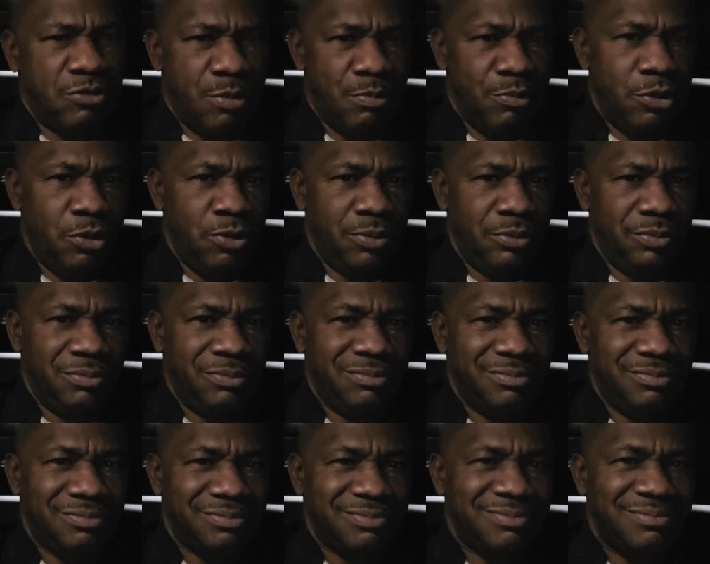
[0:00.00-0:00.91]
from you.
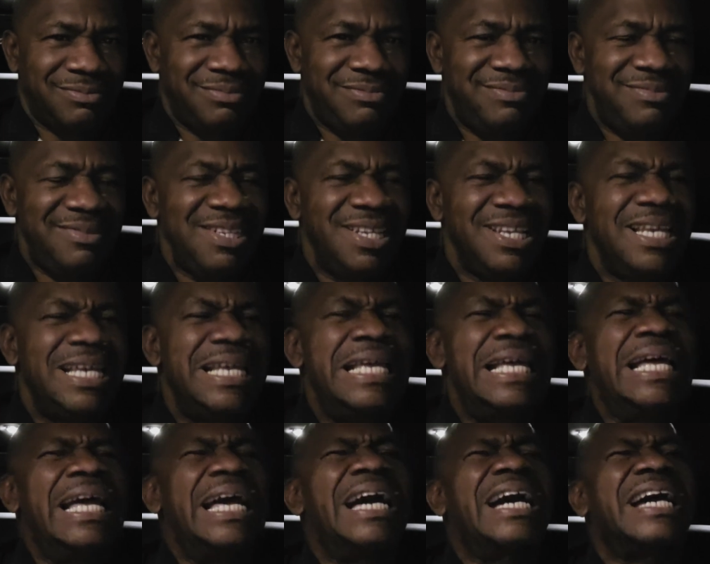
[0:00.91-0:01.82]

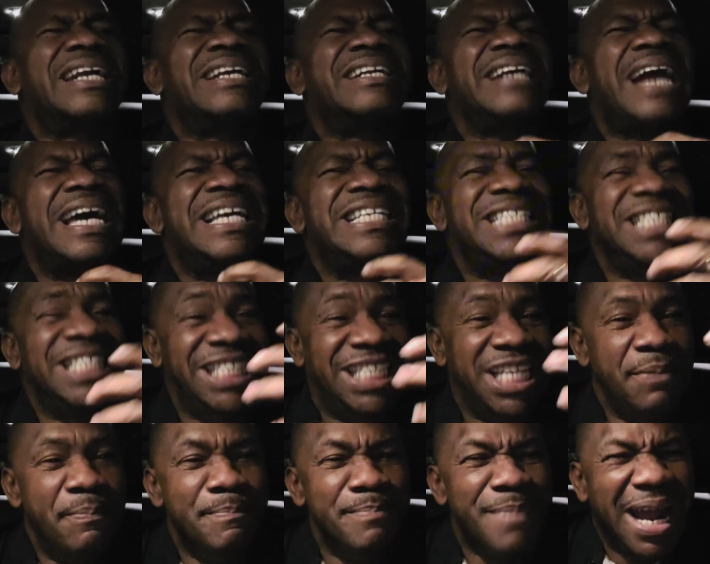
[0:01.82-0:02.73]
Christ
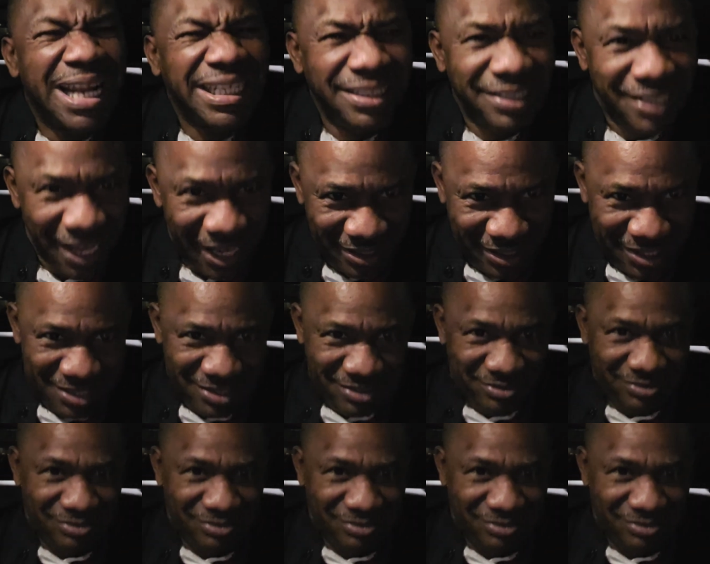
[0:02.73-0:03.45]
demanded